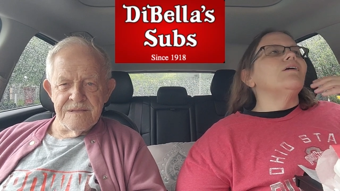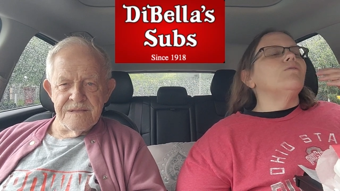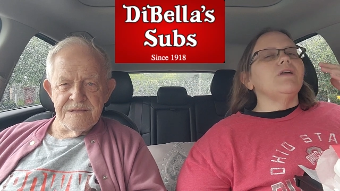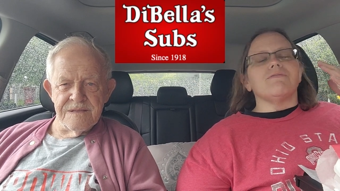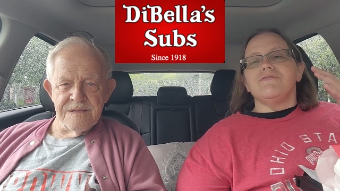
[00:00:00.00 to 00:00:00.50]

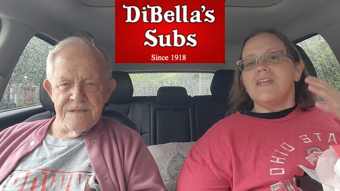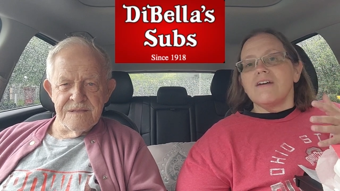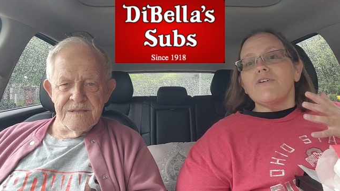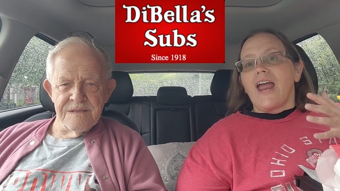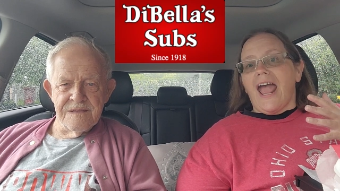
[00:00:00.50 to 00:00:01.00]
Speaker 1: We have
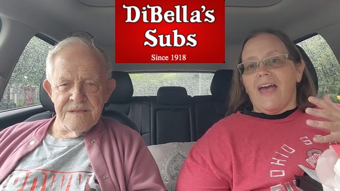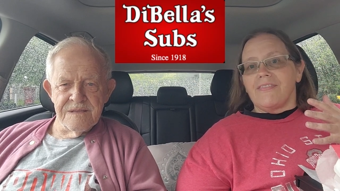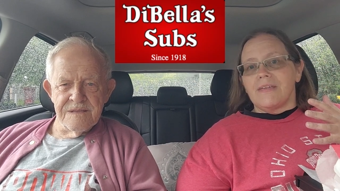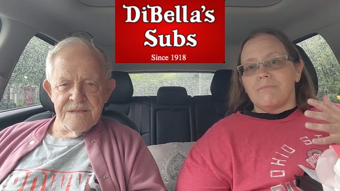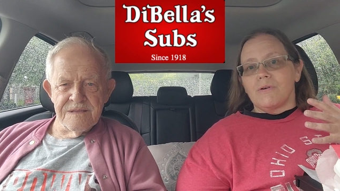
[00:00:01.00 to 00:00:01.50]
never
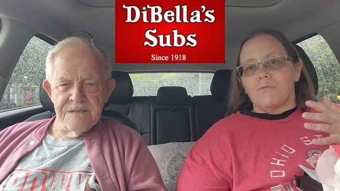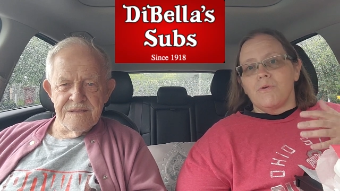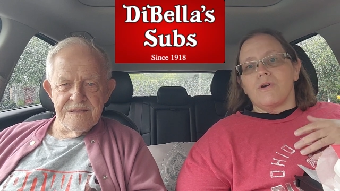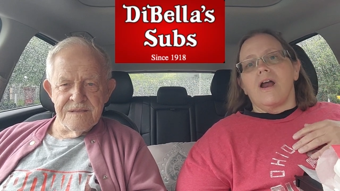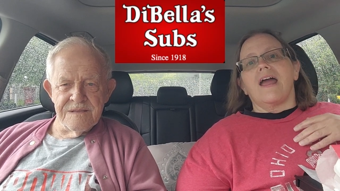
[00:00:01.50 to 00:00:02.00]
had them
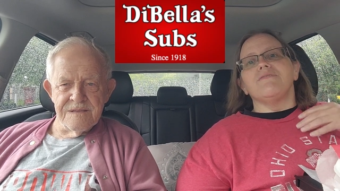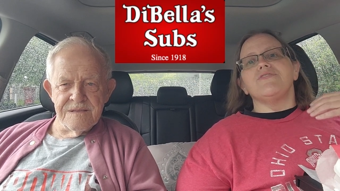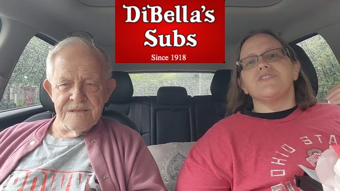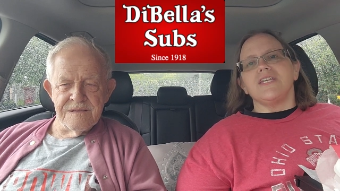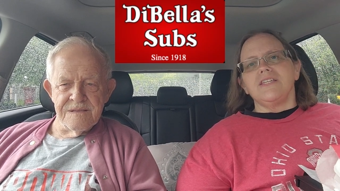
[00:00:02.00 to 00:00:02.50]
before. I've
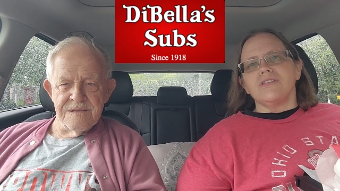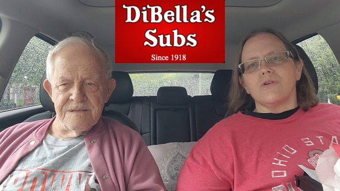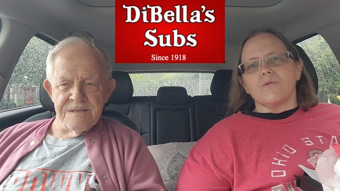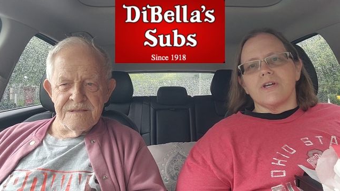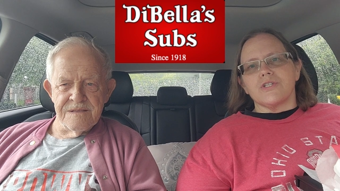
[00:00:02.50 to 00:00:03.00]
seen
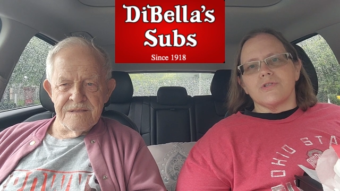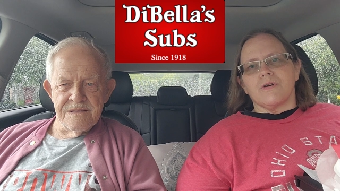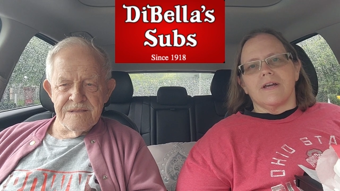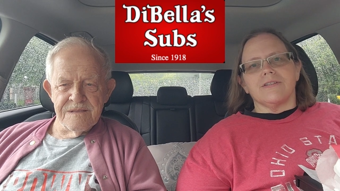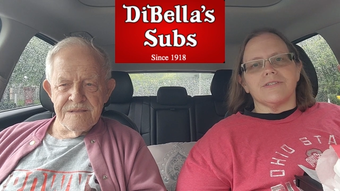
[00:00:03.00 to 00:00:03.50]
their
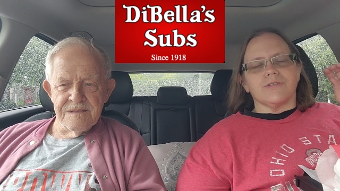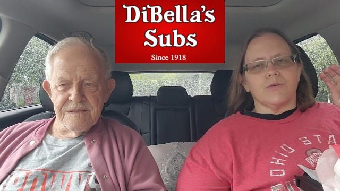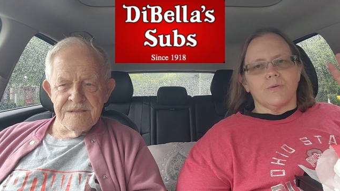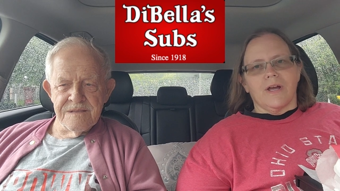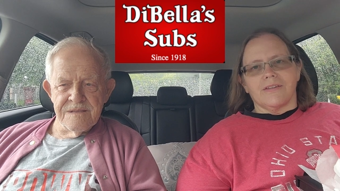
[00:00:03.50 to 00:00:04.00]
restaurants
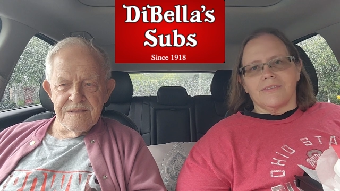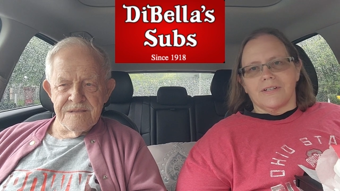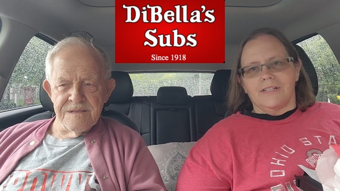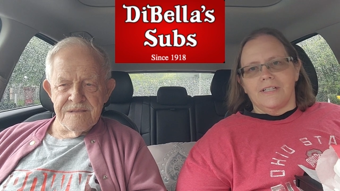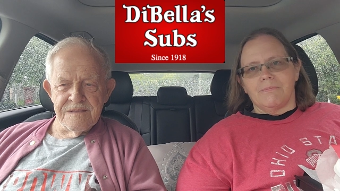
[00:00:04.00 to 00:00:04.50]
throughout
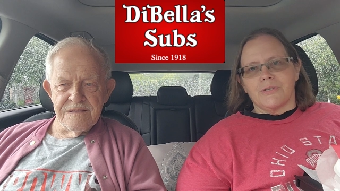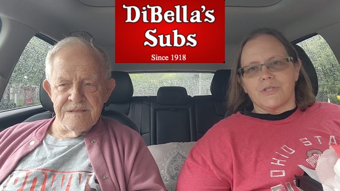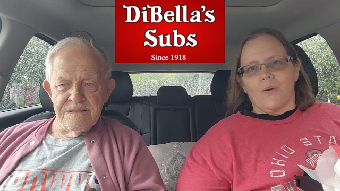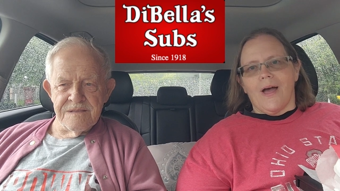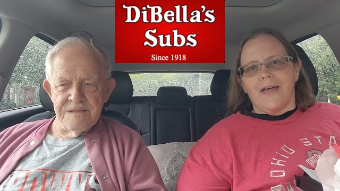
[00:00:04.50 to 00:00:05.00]
the
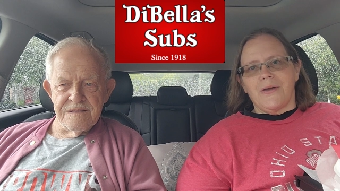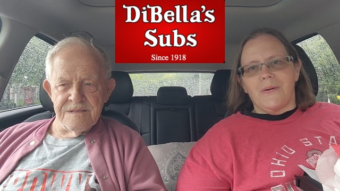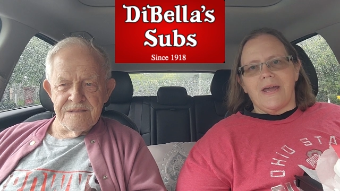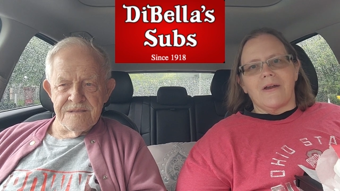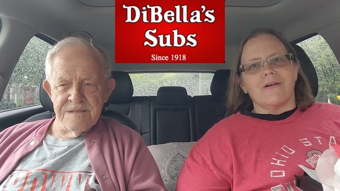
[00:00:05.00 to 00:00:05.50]
Columbus,
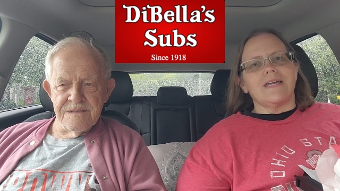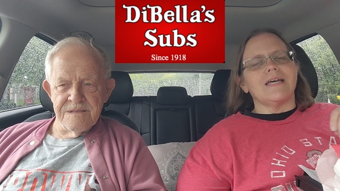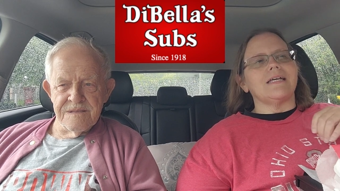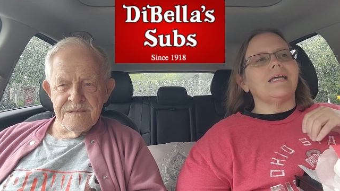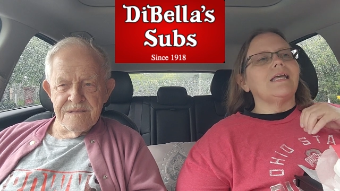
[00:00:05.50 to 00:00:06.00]
Ohio
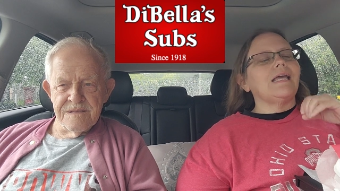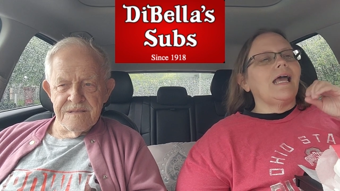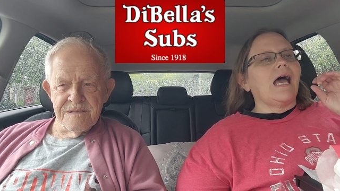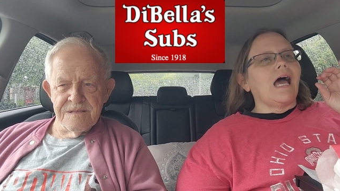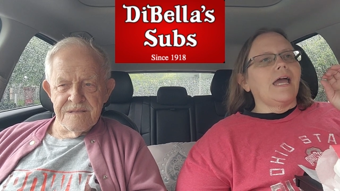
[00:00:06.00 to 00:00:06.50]
area.
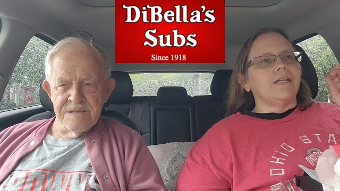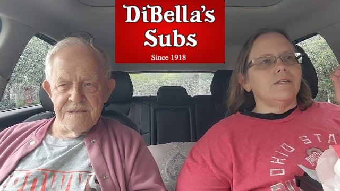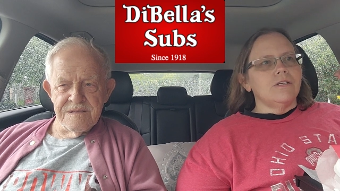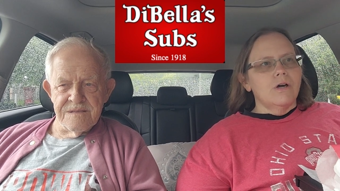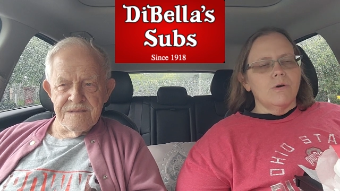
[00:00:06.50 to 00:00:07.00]
I
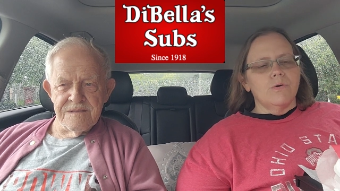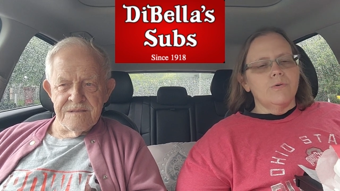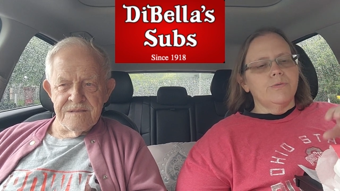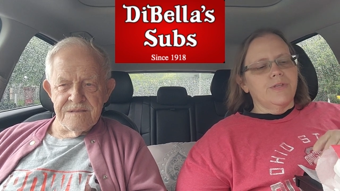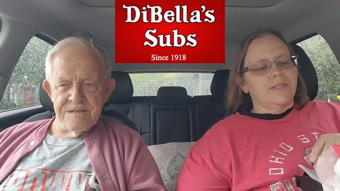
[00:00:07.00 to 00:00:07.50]

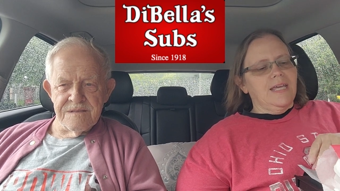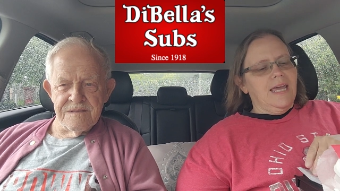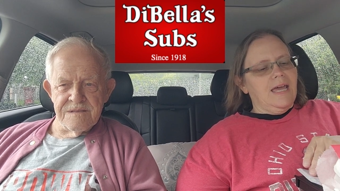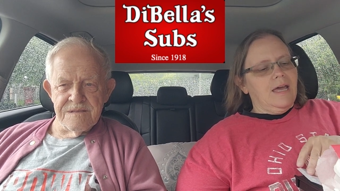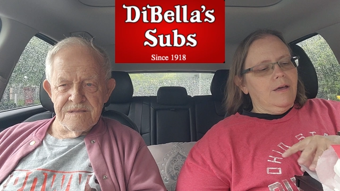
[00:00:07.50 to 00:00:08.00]
know that they
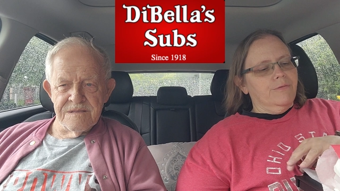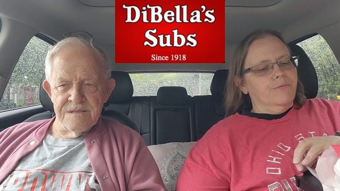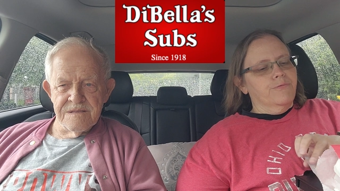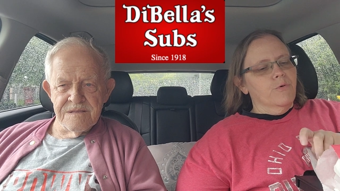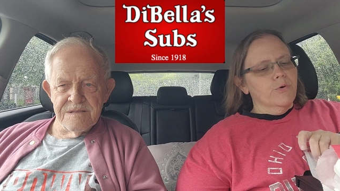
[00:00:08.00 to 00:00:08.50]
have
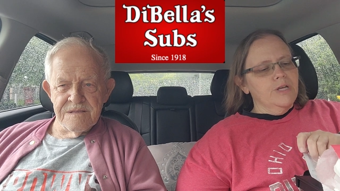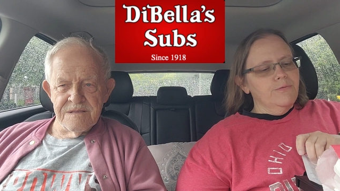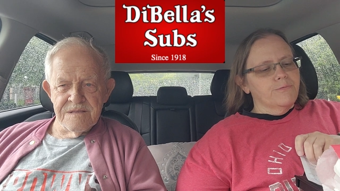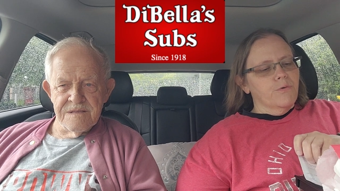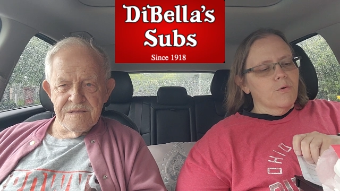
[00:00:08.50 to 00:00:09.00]

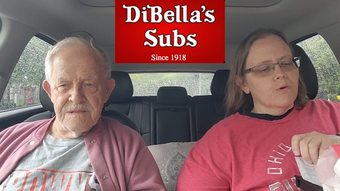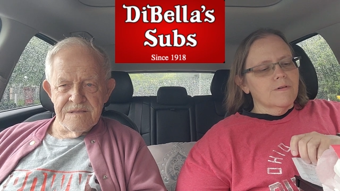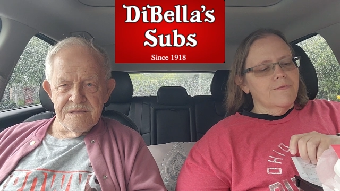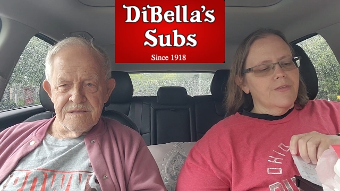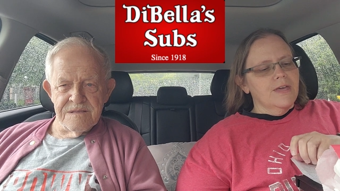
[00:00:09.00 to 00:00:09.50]
44
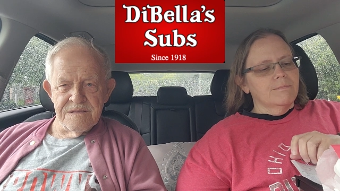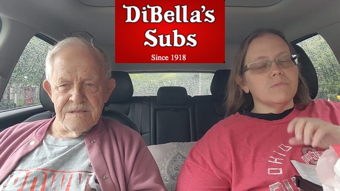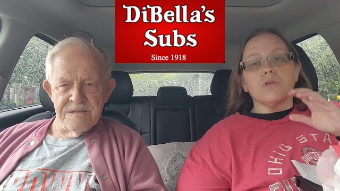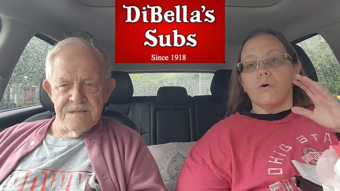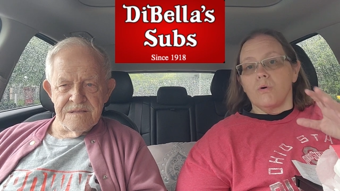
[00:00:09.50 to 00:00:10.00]
of
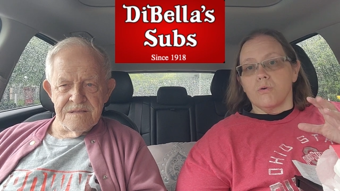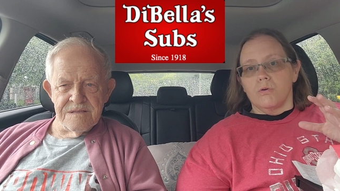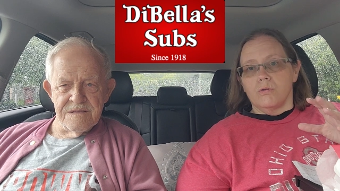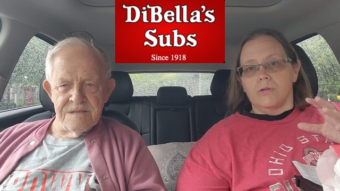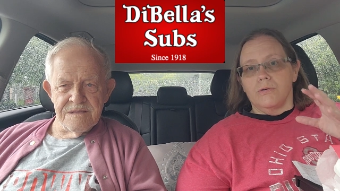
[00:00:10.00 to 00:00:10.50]
them
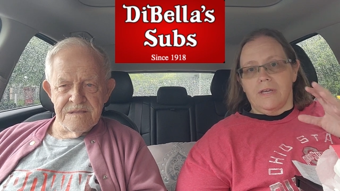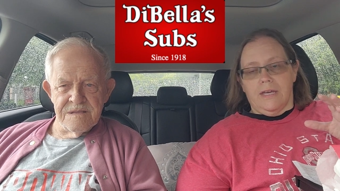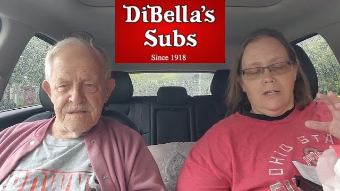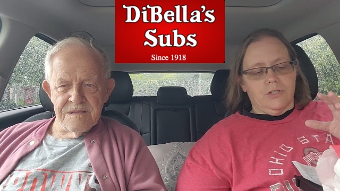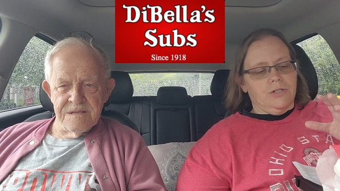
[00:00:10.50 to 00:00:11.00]
total
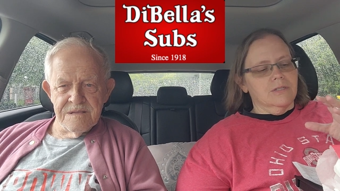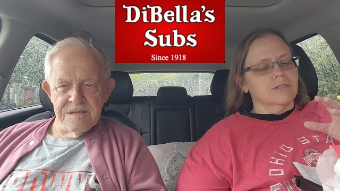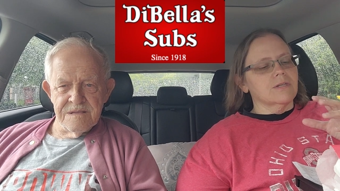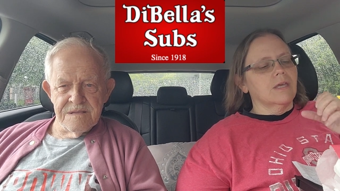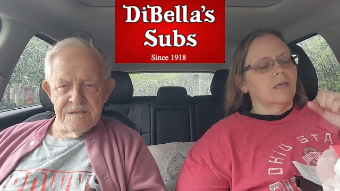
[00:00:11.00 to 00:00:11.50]

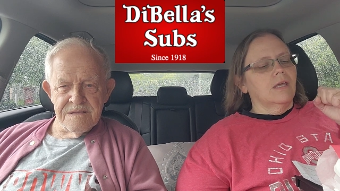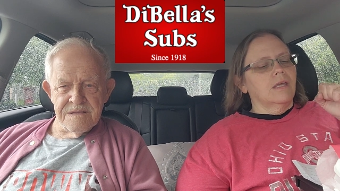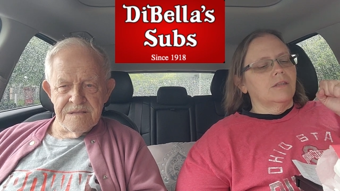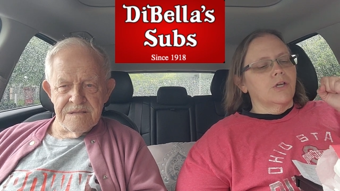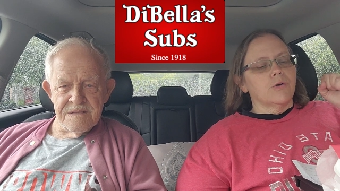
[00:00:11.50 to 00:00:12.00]
locations.
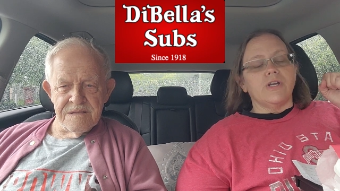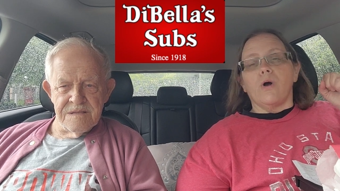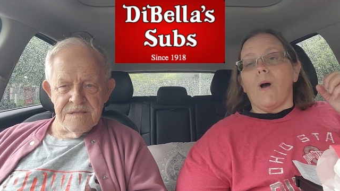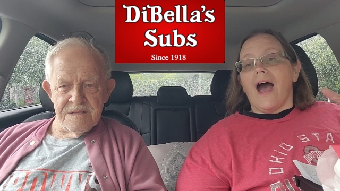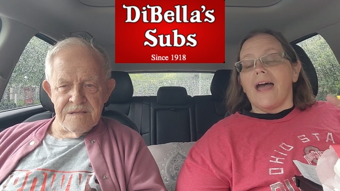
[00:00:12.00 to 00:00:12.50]
They're in
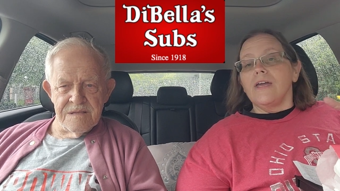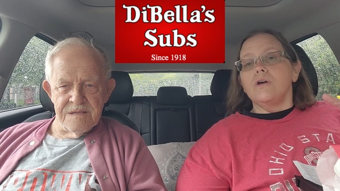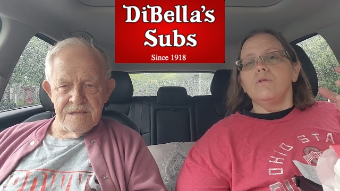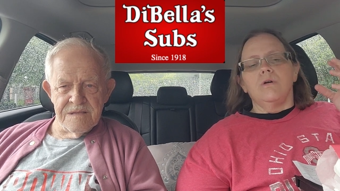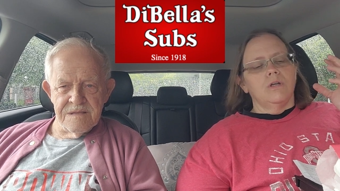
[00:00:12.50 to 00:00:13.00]
Ohio,